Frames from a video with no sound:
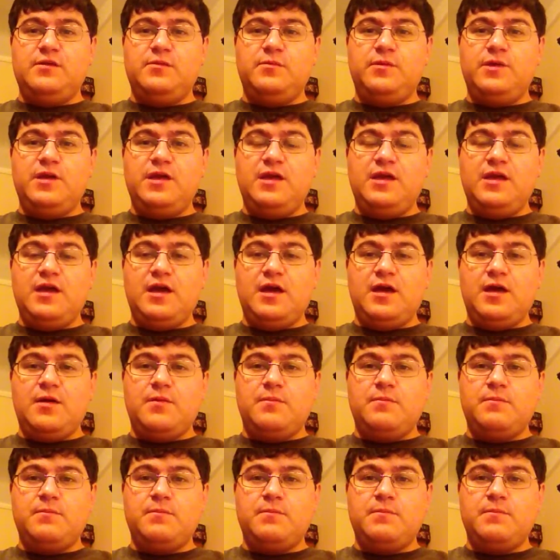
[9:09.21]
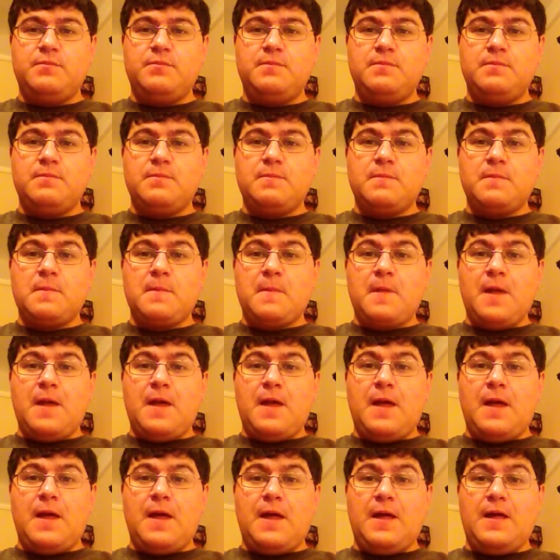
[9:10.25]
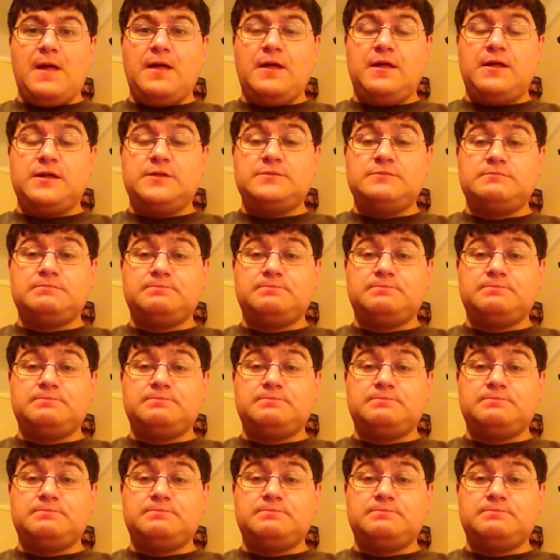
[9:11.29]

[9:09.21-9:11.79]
be the